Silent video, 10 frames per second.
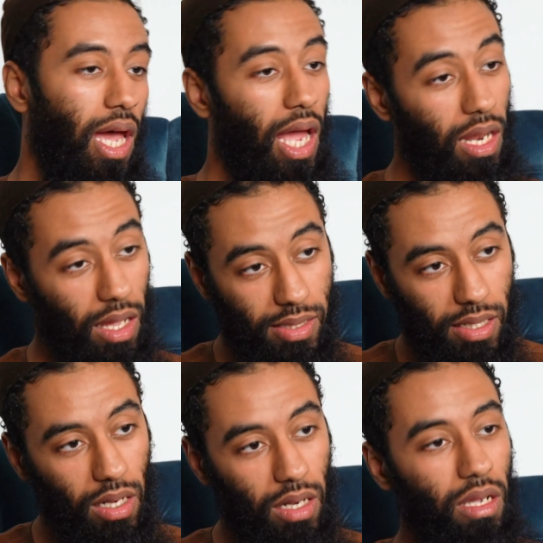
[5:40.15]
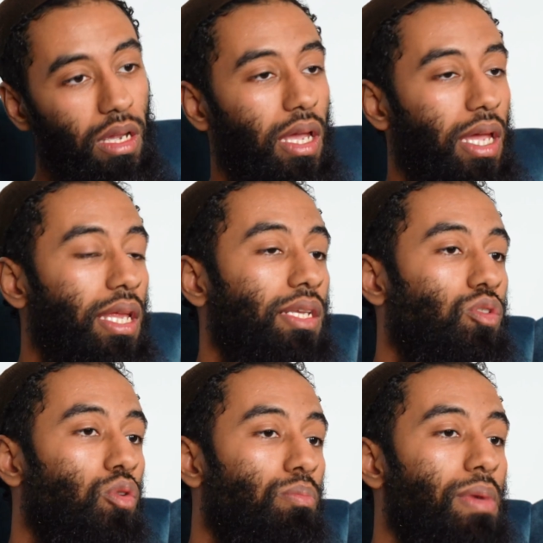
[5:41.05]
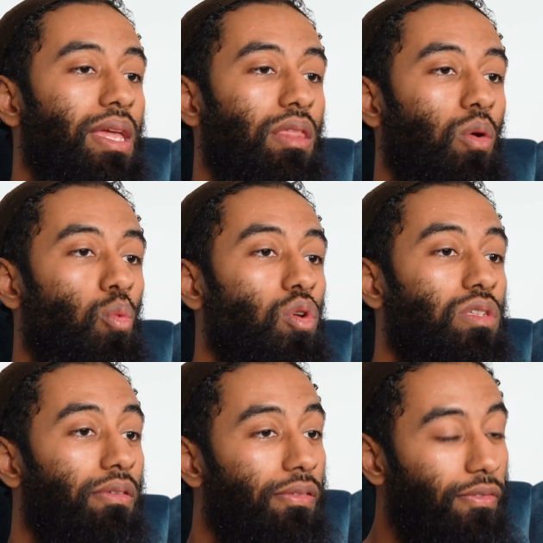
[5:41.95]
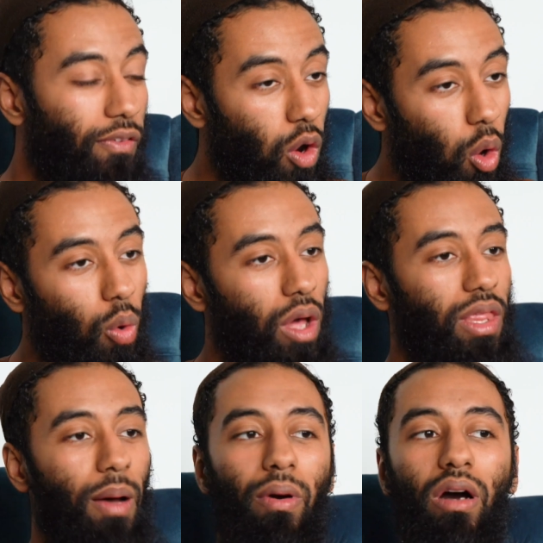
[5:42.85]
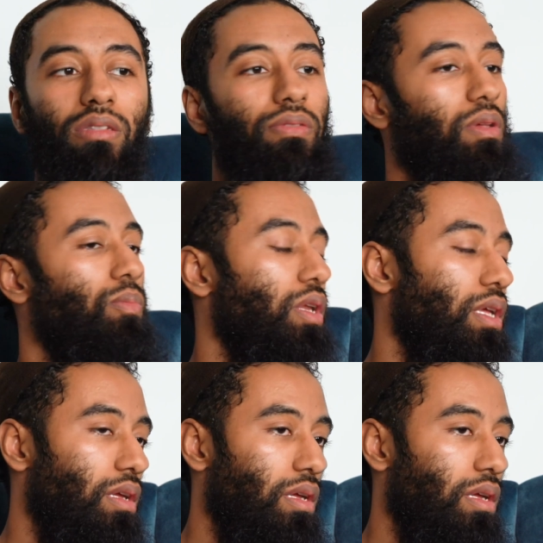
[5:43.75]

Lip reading: Al-ghasl, it is to make the water flow on that part of the body.